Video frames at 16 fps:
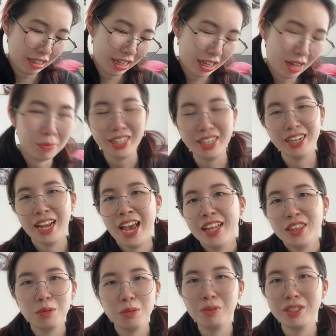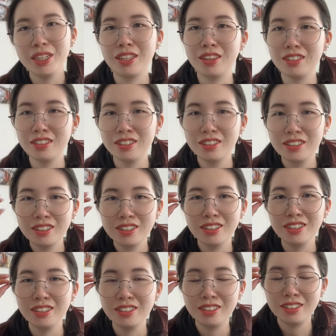I mean, it had to be like this
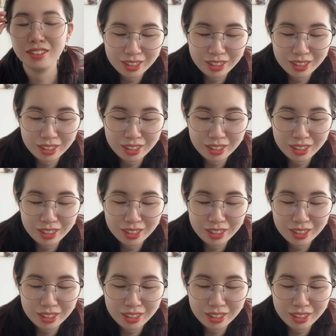because